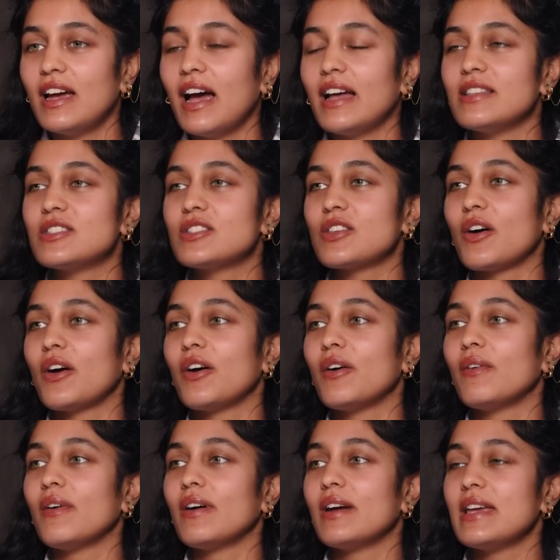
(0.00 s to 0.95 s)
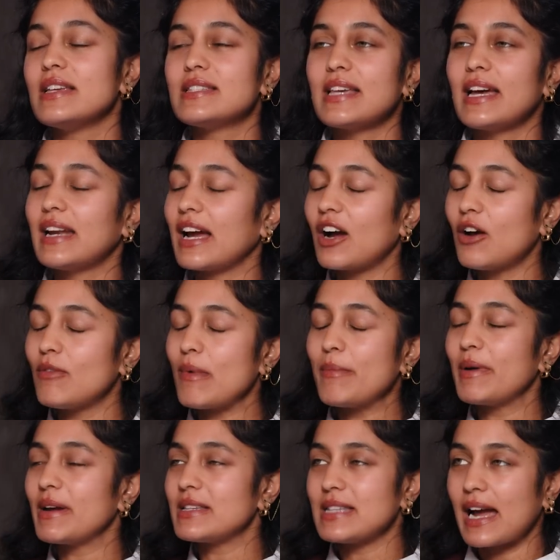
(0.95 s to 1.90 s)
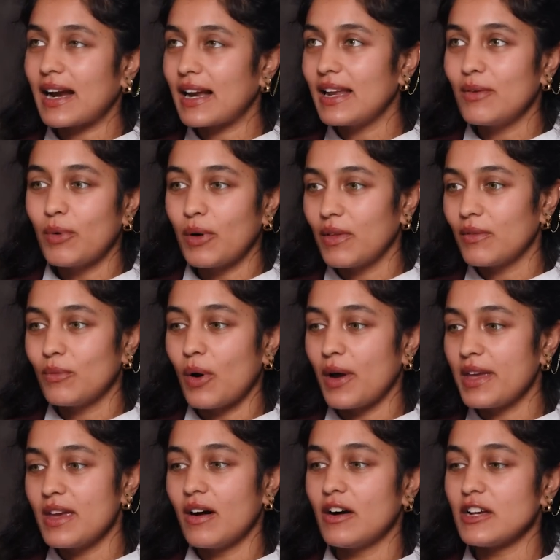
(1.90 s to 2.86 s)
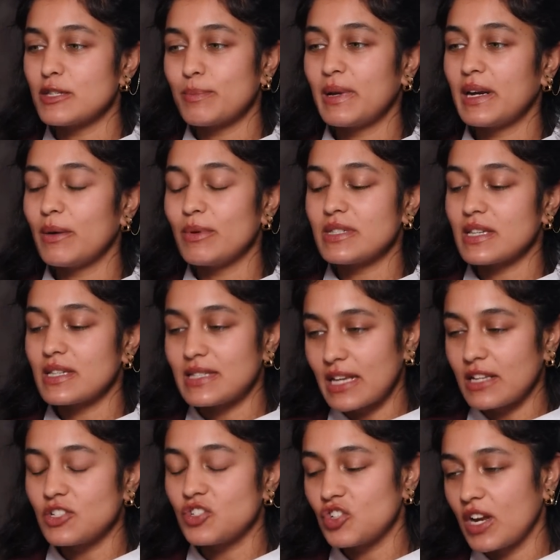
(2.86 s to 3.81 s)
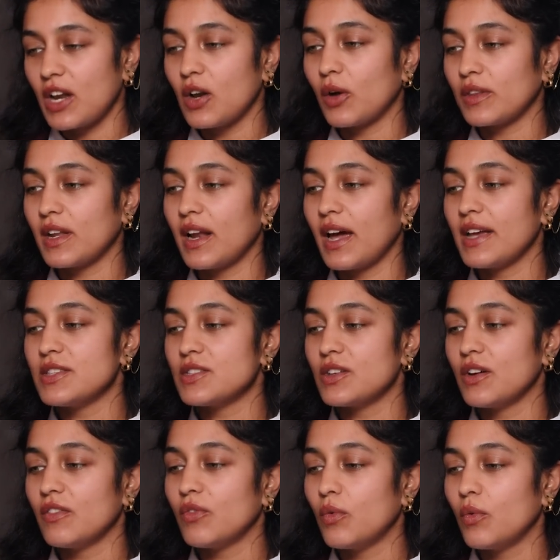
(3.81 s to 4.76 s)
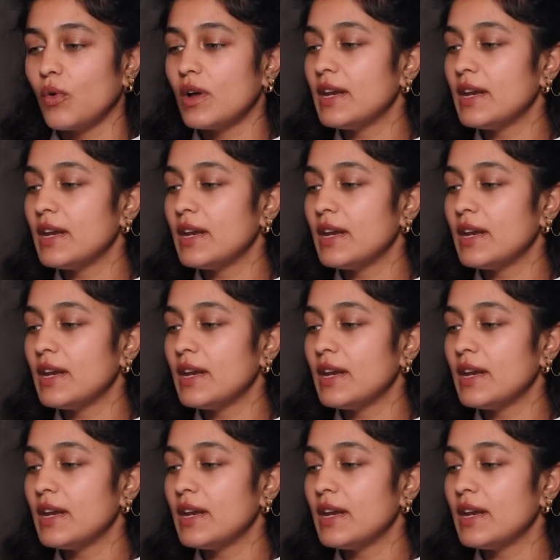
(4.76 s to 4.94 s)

And so he said, I can't remember exactly what he asked, but it was essentially along the lines of,